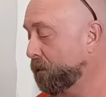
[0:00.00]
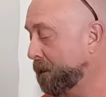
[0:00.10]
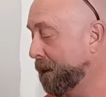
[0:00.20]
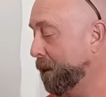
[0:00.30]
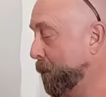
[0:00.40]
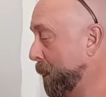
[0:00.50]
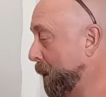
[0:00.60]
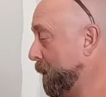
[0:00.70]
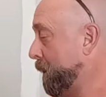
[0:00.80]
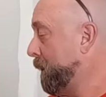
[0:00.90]
Okay.
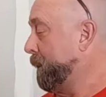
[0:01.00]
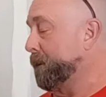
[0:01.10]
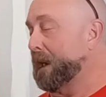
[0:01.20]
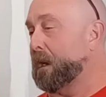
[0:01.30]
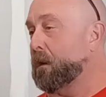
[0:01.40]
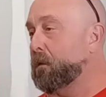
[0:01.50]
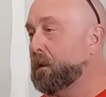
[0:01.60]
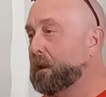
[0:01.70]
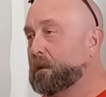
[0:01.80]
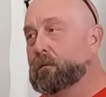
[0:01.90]

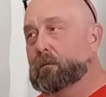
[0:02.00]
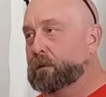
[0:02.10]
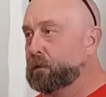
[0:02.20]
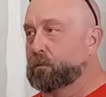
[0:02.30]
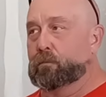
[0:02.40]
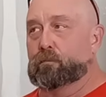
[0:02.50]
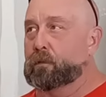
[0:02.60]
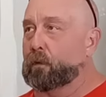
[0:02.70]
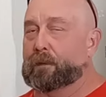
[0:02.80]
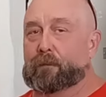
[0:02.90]
Now you
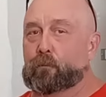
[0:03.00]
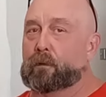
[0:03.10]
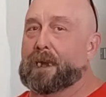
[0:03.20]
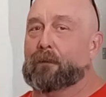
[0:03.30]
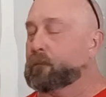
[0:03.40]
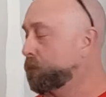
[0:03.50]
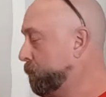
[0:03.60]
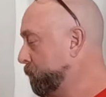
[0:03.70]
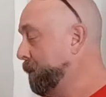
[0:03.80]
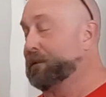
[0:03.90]
don't even really
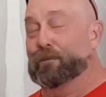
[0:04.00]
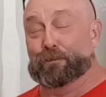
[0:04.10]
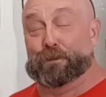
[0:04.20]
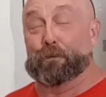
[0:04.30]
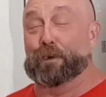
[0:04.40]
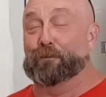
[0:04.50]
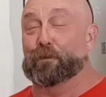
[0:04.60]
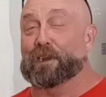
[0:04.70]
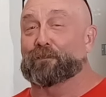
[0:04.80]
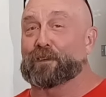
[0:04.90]

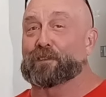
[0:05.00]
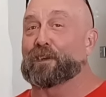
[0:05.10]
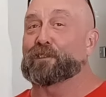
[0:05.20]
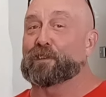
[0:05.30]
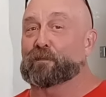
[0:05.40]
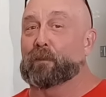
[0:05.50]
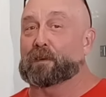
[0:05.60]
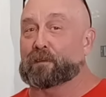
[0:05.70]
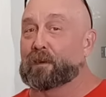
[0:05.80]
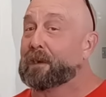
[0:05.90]
have to touch this
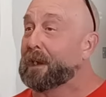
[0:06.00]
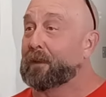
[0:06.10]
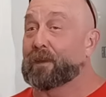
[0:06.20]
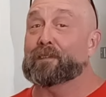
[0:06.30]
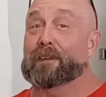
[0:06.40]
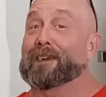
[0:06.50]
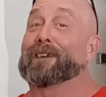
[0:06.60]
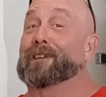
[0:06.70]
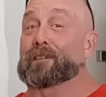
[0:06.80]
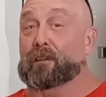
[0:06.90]
much, and this thing
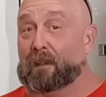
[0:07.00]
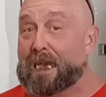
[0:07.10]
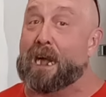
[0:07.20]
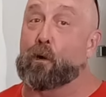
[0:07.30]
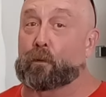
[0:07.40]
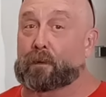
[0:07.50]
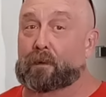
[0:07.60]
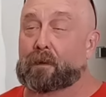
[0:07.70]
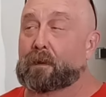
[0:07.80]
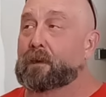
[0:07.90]
is loud.
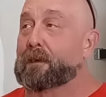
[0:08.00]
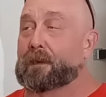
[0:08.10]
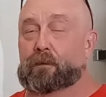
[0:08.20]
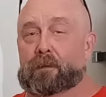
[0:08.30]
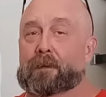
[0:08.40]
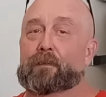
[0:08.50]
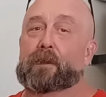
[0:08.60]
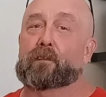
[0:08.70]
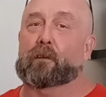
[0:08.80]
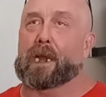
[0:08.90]
And you can get
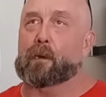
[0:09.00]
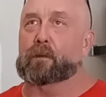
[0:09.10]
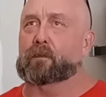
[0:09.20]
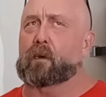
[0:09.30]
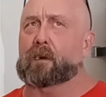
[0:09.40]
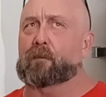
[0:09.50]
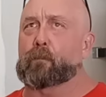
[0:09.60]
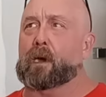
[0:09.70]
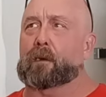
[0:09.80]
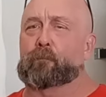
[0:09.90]
these on Amazon. I
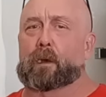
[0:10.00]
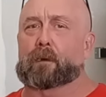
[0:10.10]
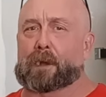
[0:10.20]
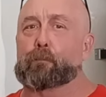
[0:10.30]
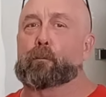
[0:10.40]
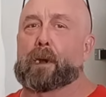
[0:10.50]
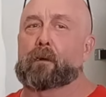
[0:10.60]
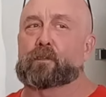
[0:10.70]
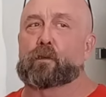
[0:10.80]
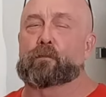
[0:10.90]
bought a couple
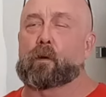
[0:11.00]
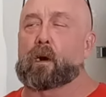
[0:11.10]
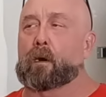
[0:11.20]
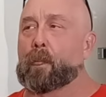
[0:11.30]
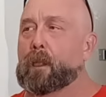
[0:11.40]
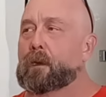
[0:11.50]
pairs so far.